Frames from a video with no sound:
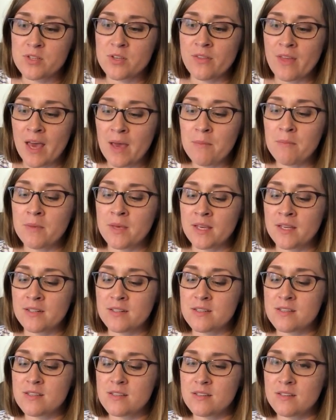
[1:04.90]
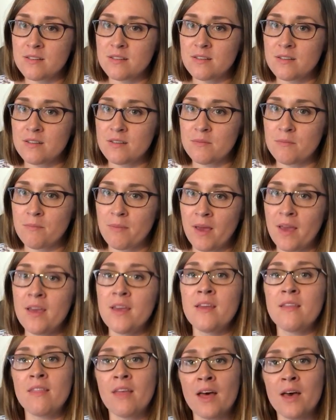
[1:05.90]
So that means
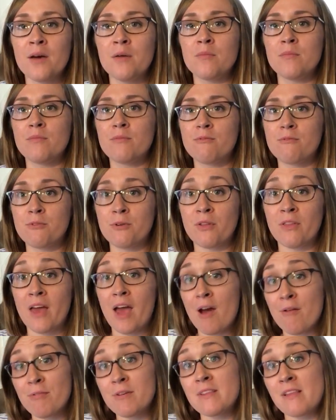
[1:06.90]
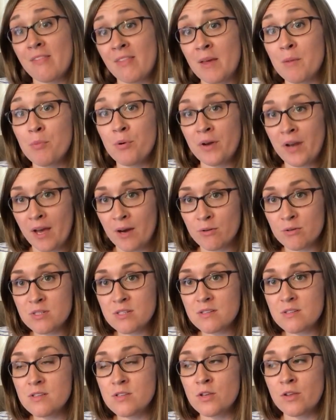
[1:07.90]
paying them for the effort that they put
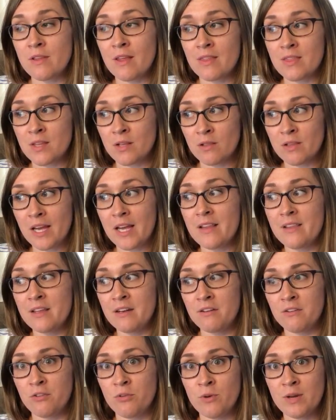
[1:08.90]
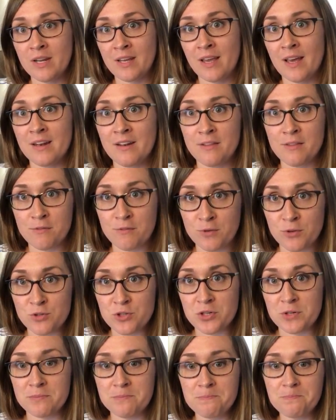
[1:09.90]
out so that they're likely to do it again in the
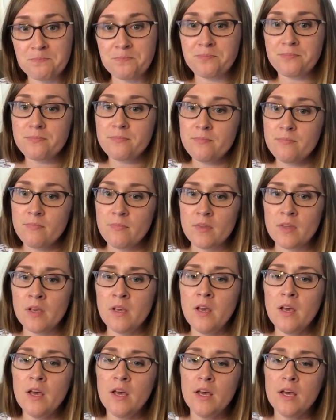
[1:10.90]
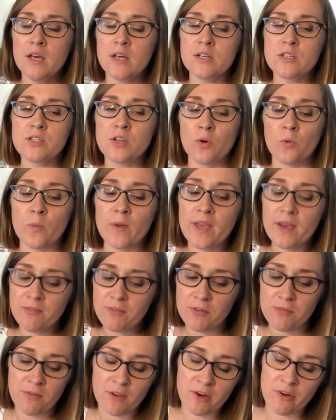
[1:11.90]
future. So we
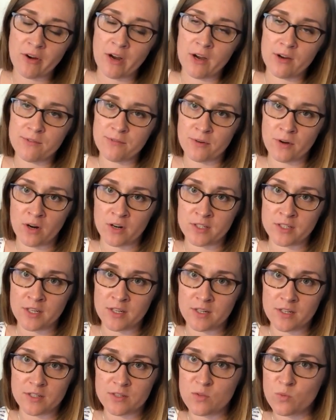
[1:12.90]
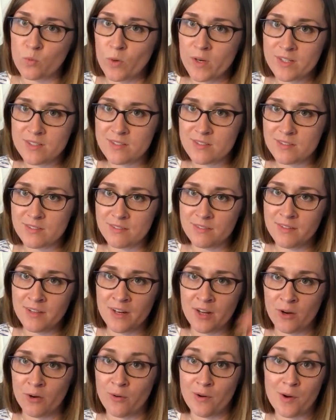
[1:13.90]
have to figure out for our dogs what's,
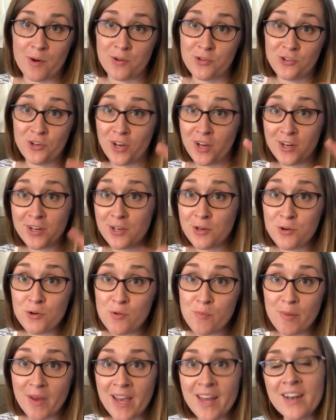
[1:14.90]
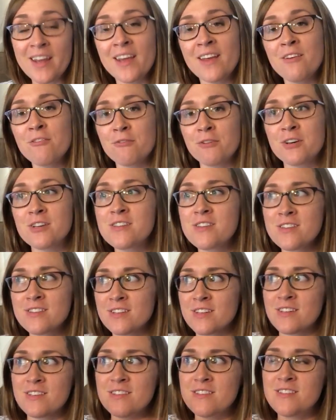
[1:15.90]
you know, a shiny new penny
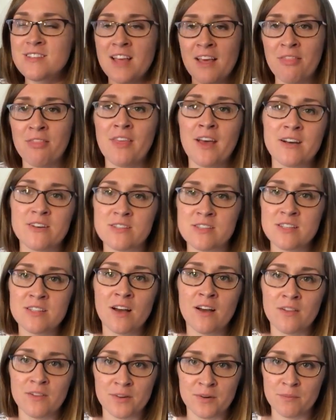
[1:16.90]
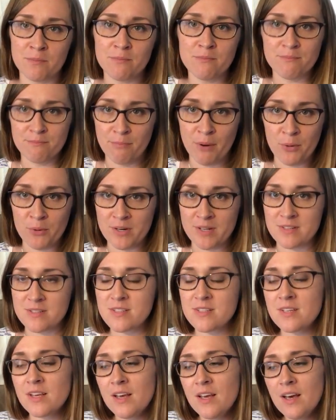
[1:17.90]
versus a $10,000
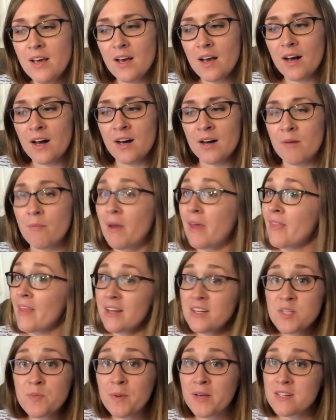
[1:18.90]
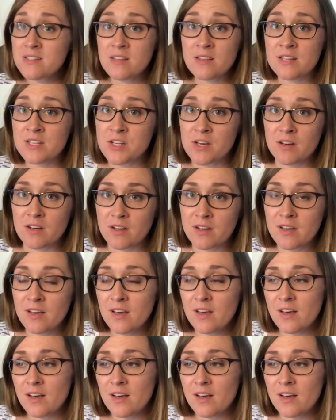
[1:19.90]
bonus. And that depends on the dog.